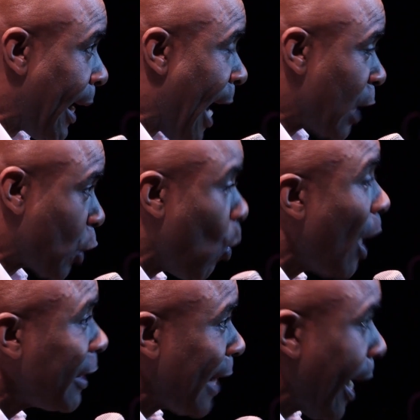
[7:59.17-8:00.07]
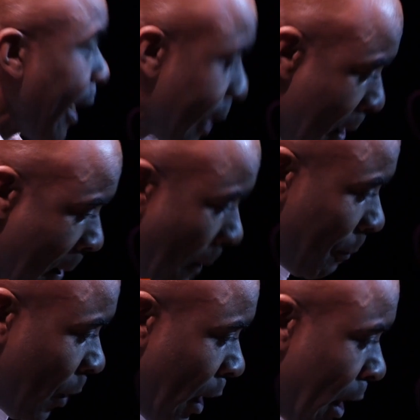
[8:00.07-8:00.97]
And so one day,
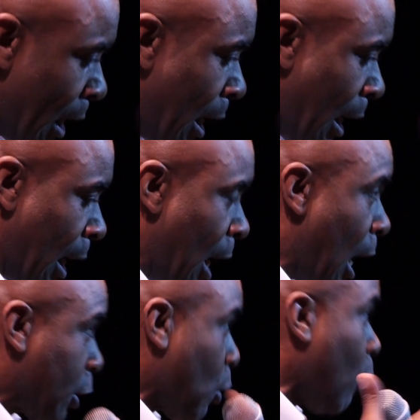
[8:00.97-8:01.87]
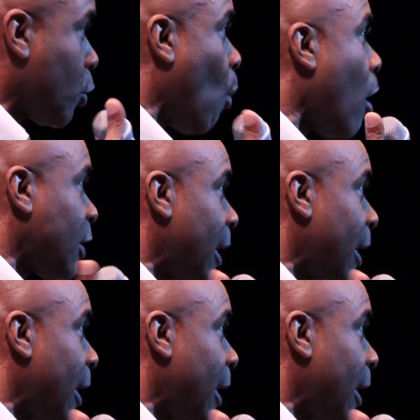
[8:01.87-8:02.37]
a soldier walks